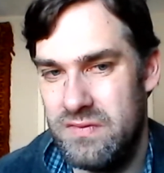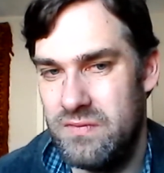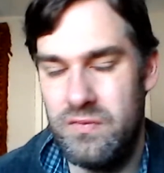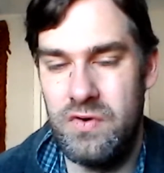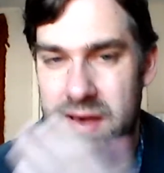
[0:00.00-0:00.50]

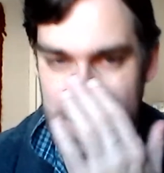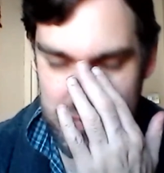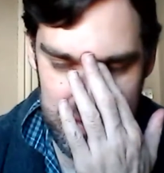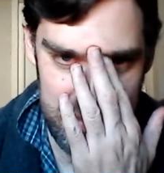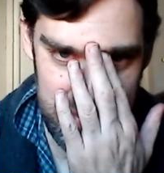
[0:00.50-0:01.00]
what
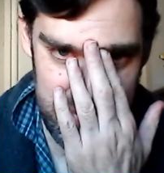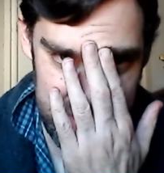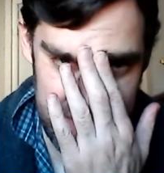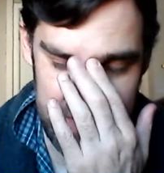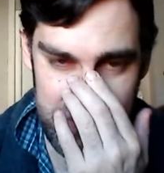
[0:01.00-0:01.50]
have you,
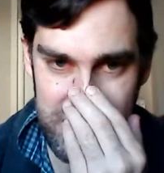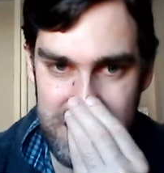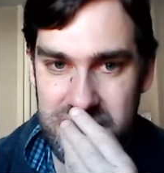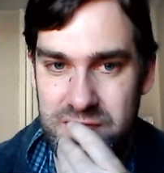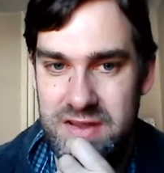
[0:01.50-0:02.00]

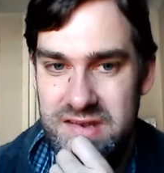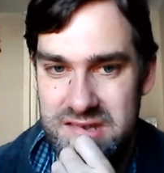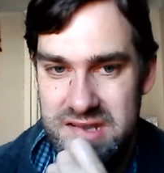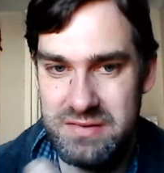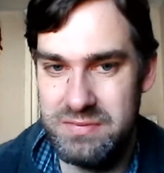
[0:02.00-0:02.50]
when you weren't
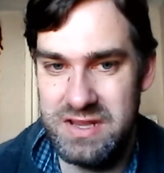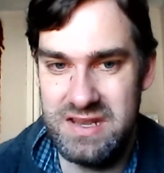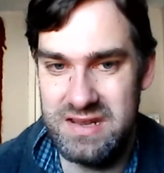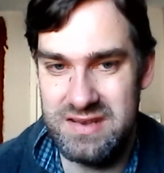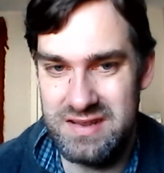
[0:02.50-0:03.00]
so
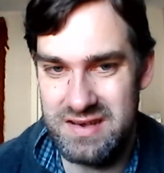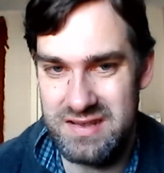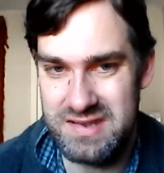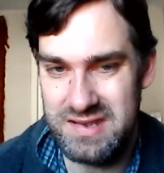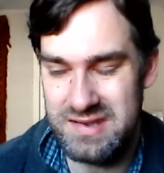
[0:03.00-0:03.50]
mean and
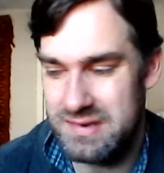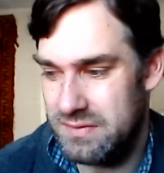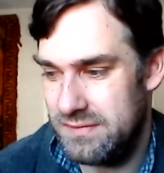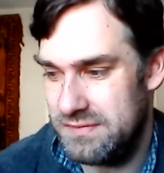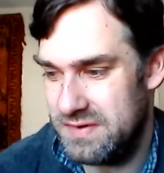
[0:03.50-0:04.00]
nasty,
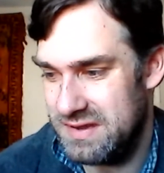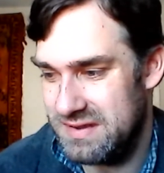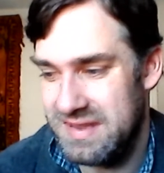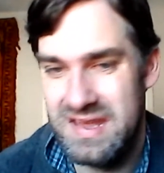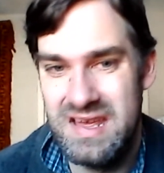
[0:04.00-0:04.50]
sort of
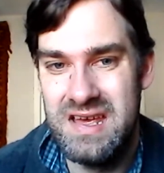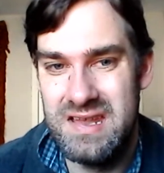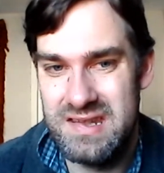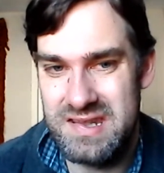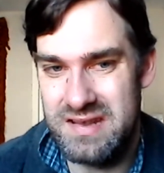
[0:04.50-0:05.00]
thing.
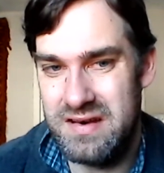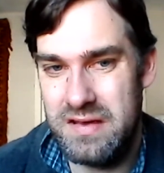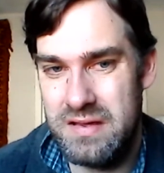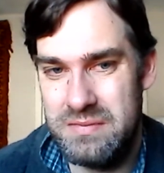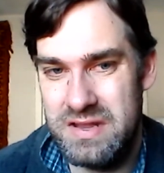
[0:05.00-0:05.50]
So,
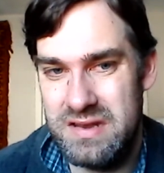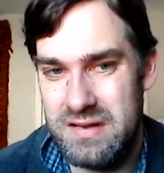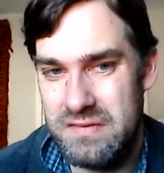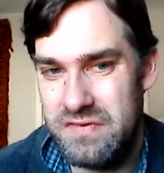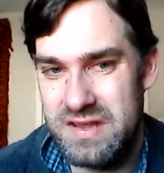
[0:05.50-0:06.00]
I mean,
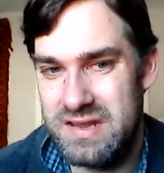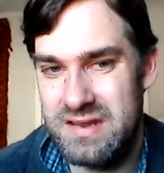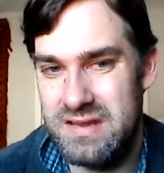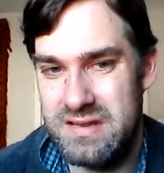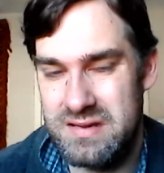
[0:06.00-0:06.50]
I think,
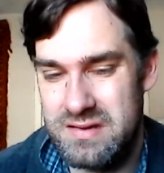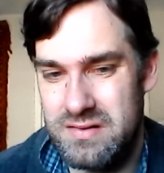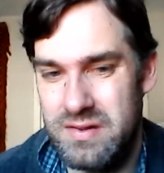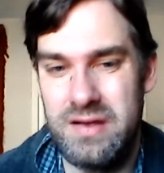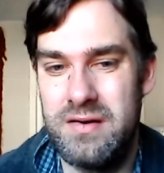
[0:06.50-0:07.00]

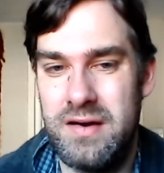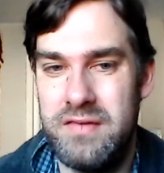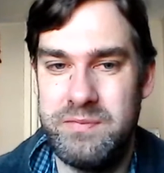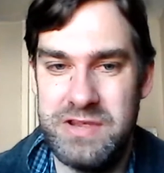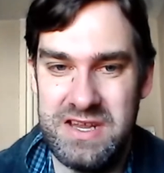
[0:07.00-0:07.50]
although
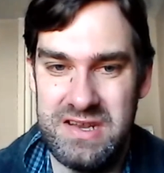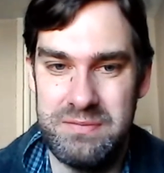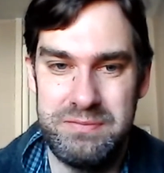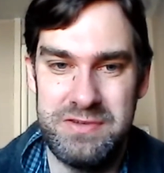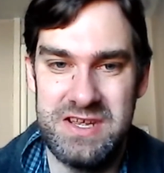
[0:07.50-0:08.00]
I've been a
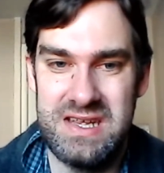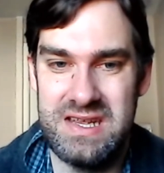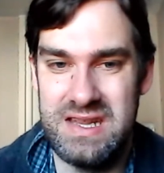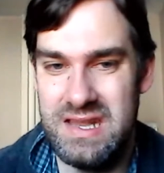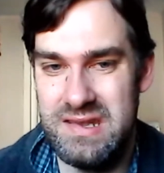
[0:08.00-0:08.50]
bit
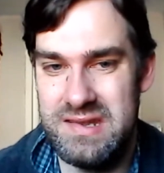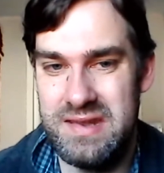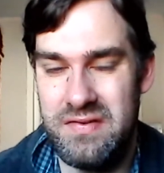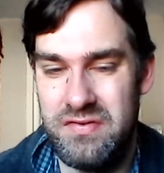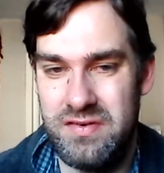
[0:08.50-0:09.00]

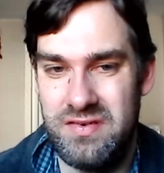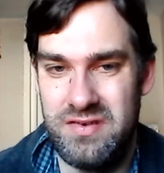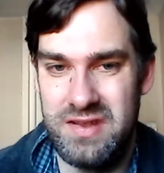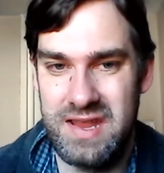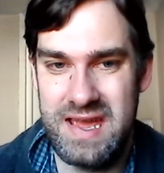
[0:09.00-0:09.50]
indifferent
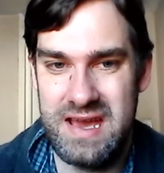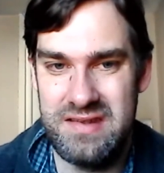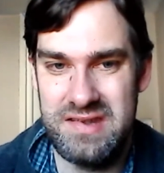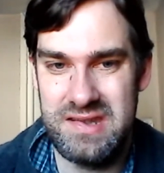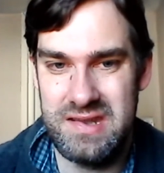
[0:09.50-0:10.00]
on the
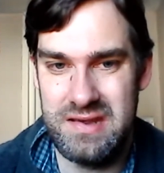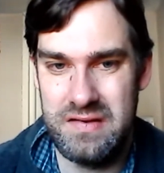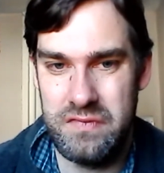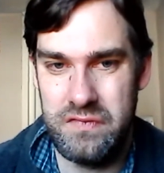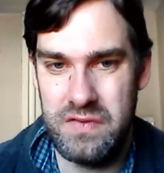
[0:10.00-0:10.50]
Cat
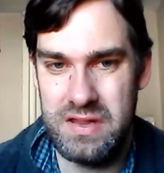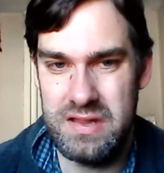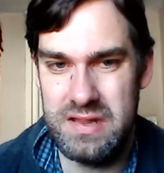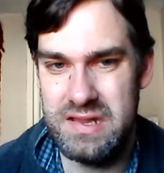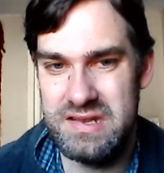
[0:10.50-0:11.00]
stuff,
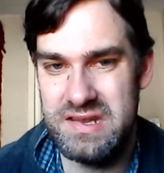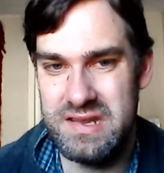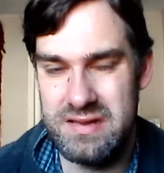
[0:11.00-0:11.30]
it's